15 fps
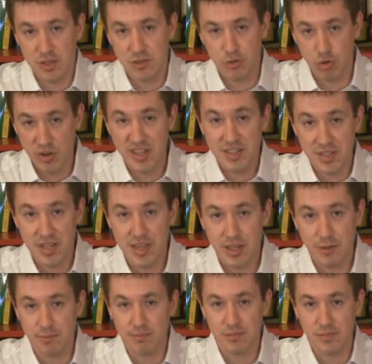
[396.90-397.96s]
green
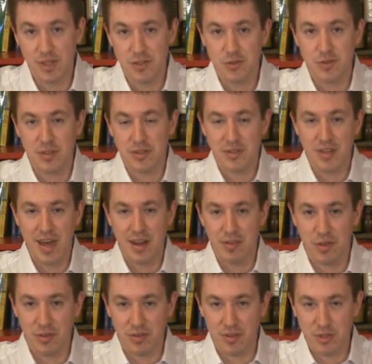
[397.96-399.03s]
tea. It's kind of
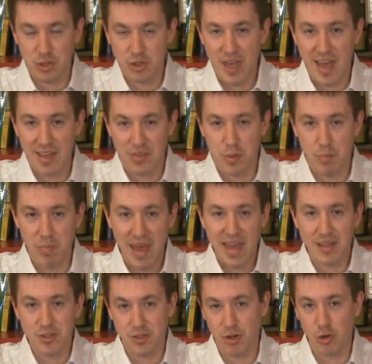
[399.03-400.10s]
the
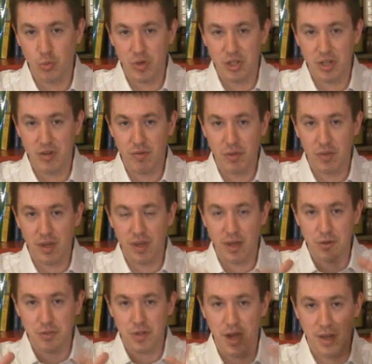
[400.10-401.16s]
base on which everything
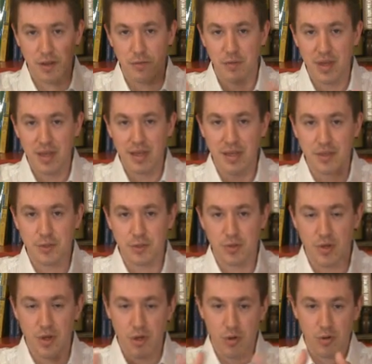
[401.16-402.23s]
else kind of is
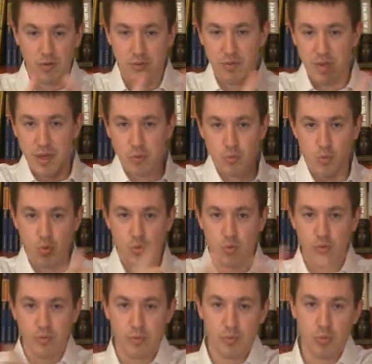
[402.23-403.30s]
then
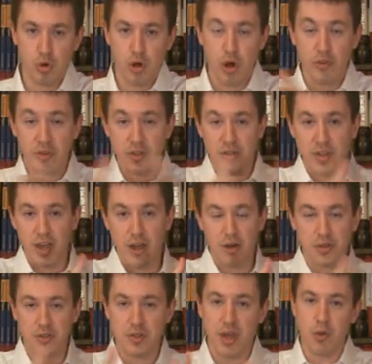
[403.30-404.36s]
put on the scale
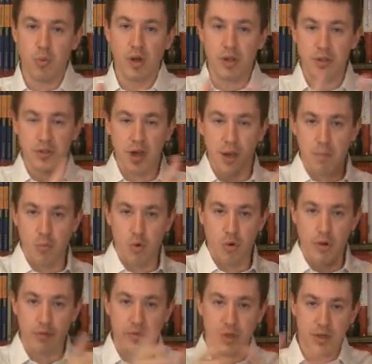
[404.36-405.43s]
to say, well, it's got more
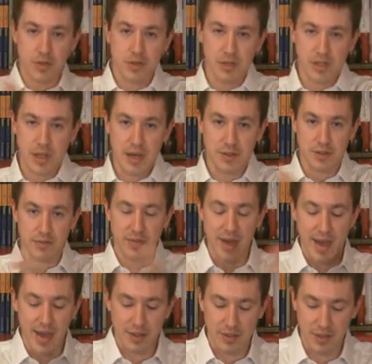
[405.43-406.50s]
of this, less of
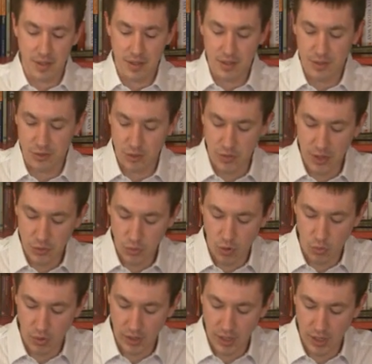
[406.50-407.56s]
that. So that's
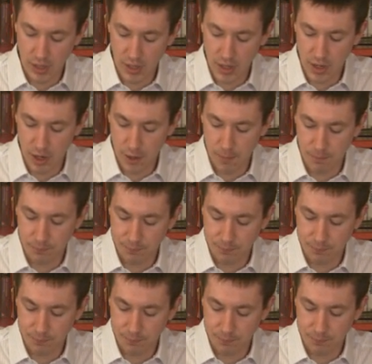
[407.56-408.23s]
what we're getting here.